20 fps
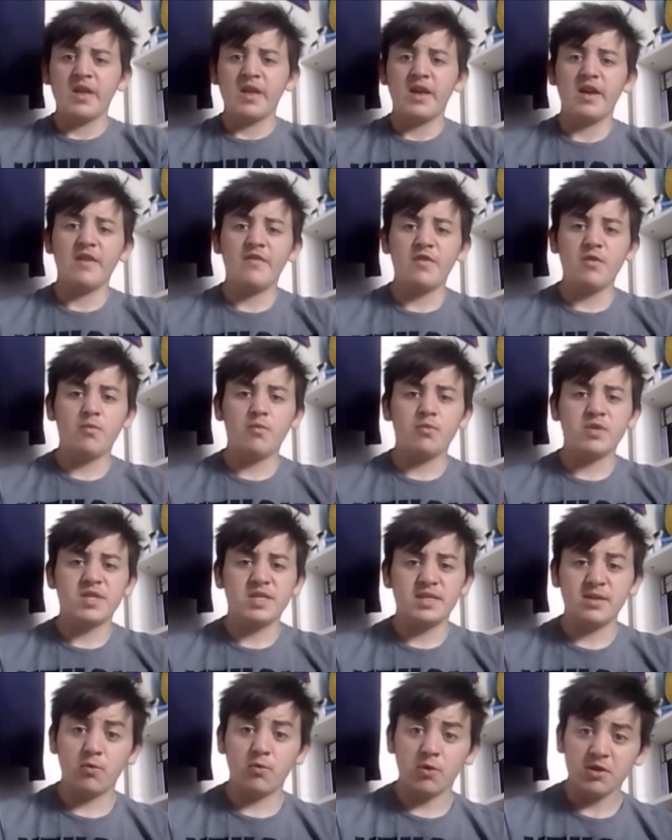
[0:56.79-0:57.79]
if you
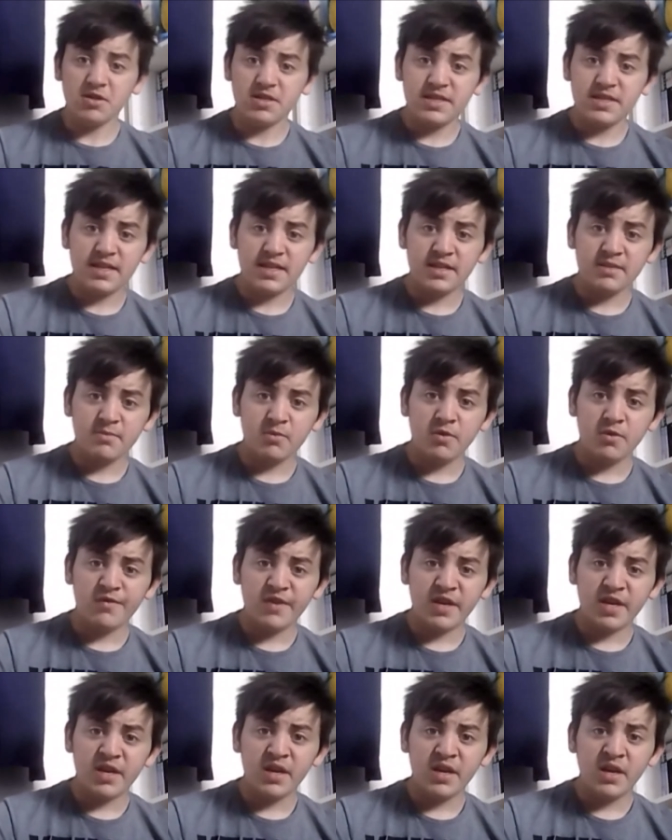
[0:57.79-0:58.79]
still want to see this
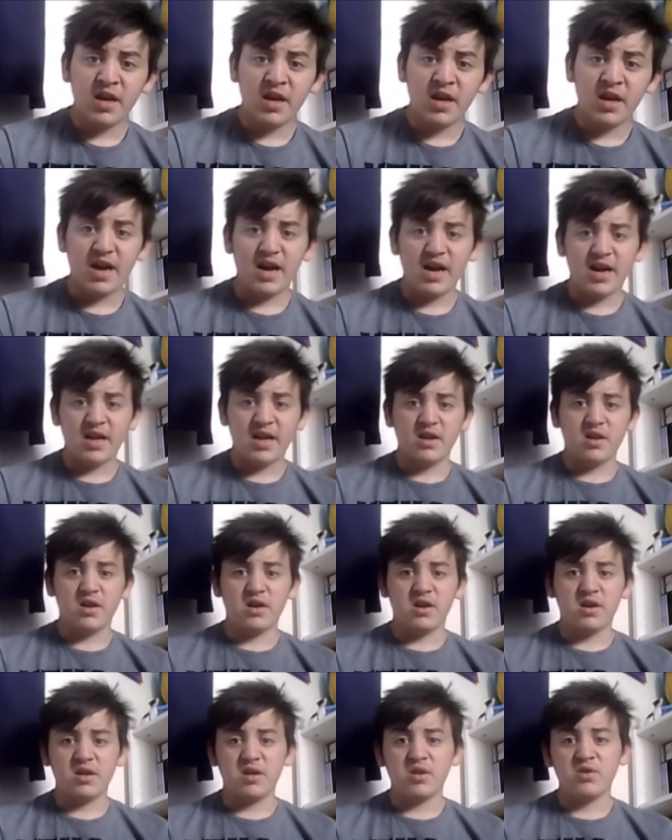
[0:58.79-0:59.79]
movie and
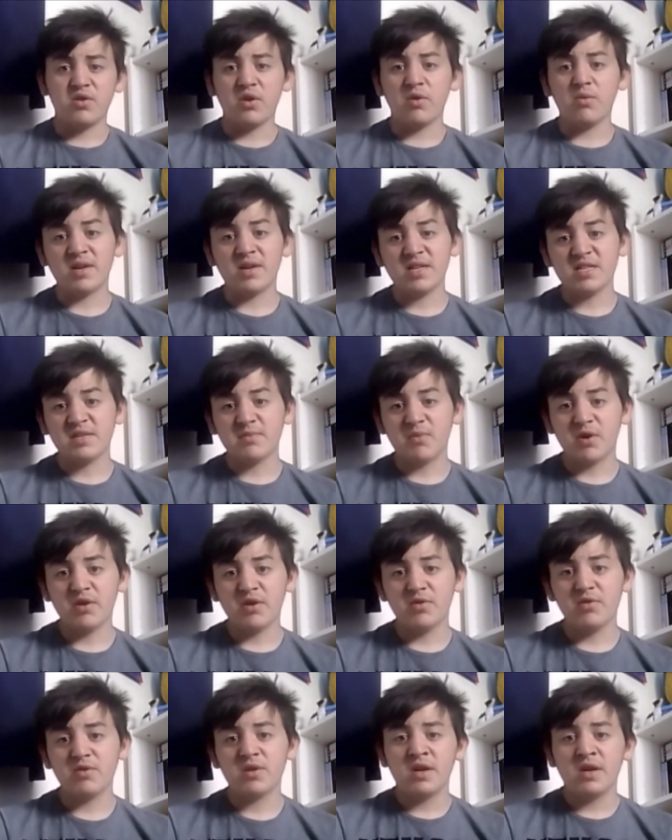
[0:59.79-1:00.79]
you don't want it
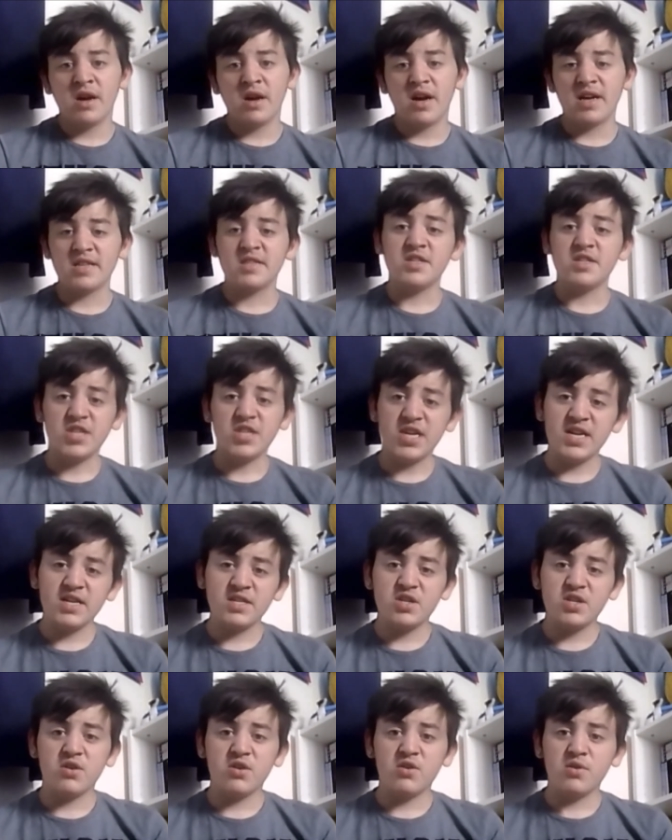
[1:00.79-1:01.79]
spoiled, I
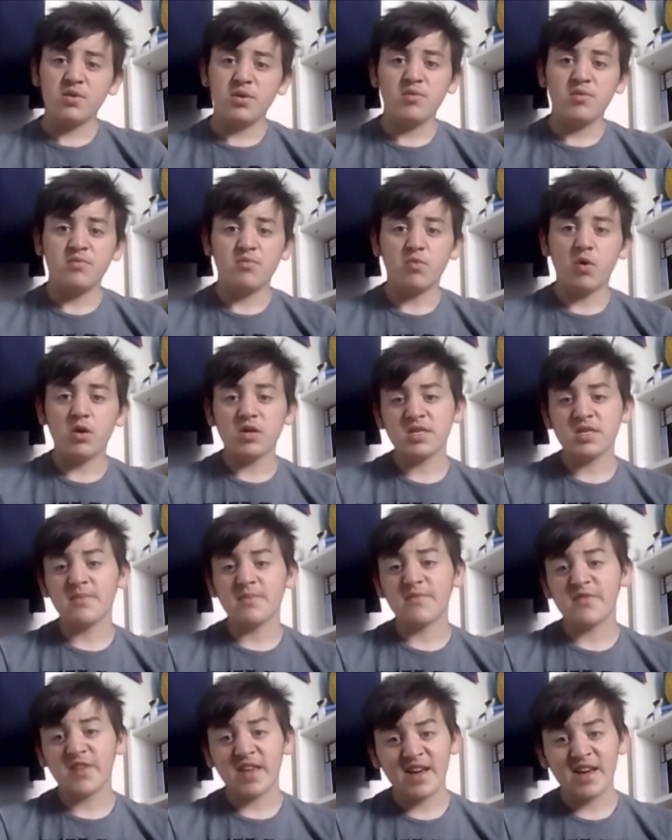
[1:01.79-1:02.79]
suggest you watch
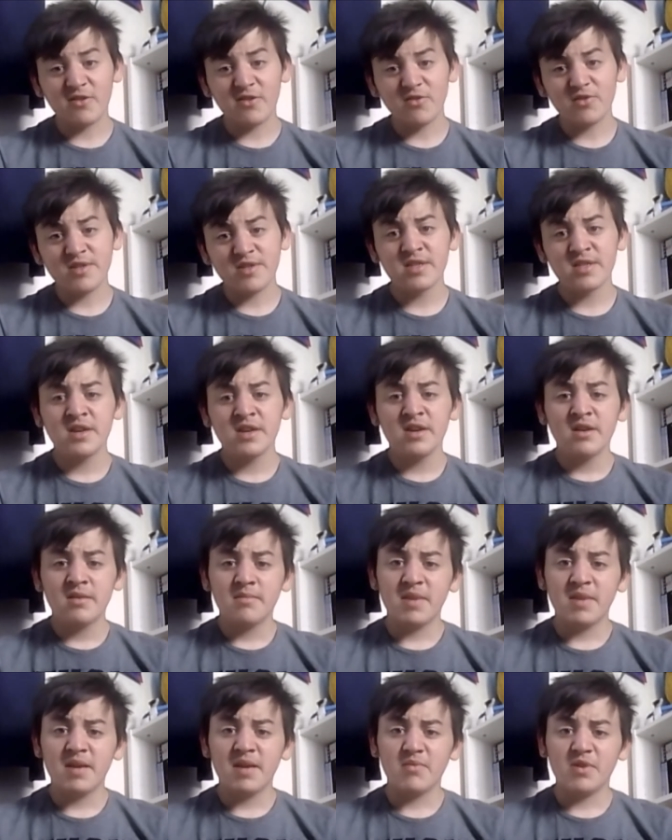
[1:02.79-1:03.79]
something else.
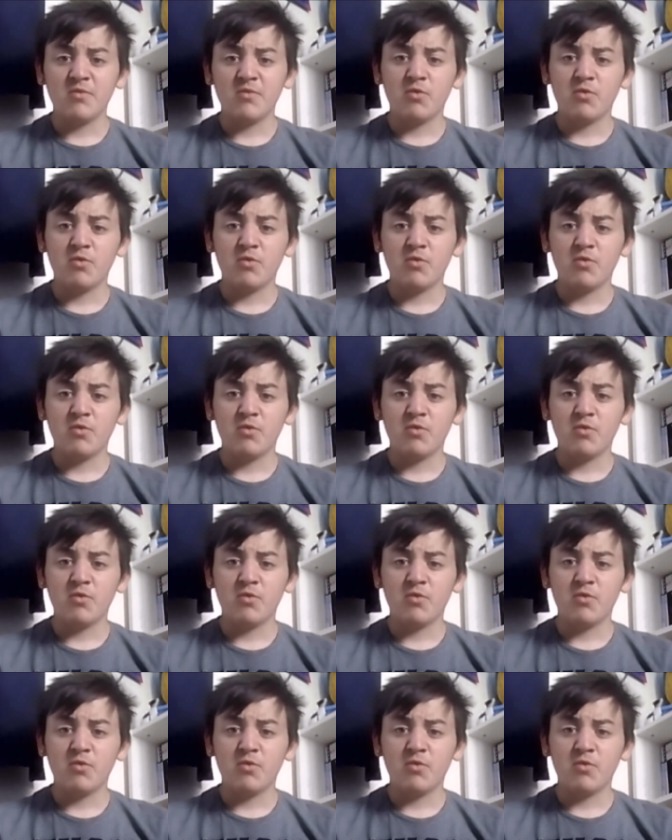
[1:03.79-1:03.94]
Maybe